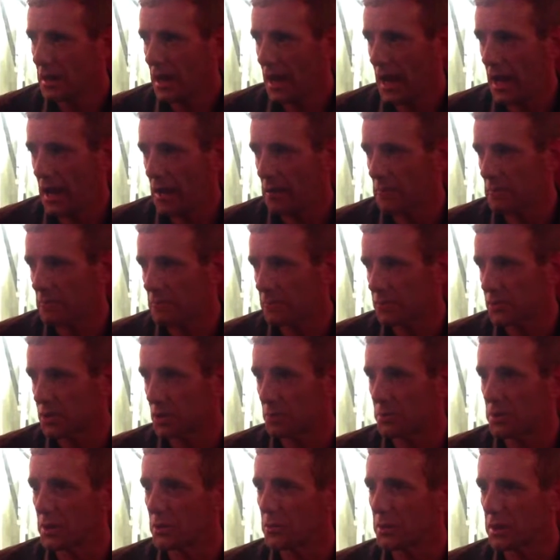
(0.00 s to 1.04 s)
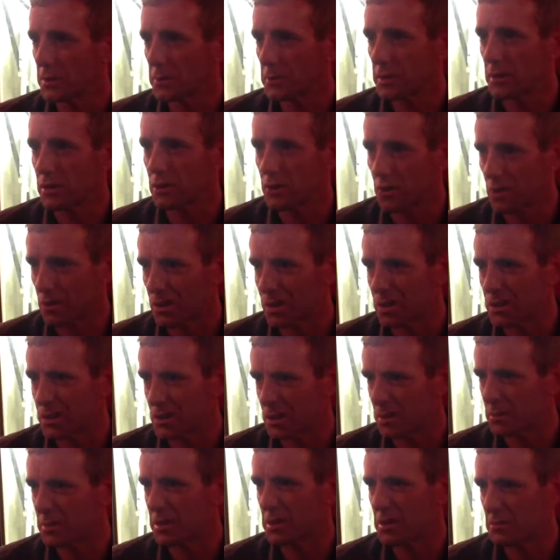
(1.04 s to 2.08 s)
um, somebody with a bit of courage
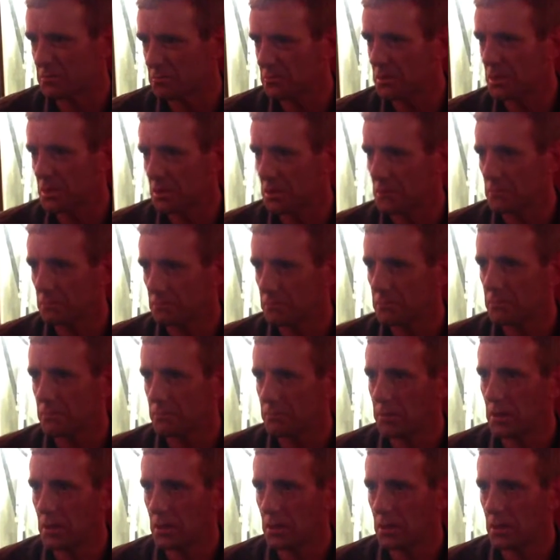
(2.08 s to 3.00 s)
or a bit of you know mm-hmm.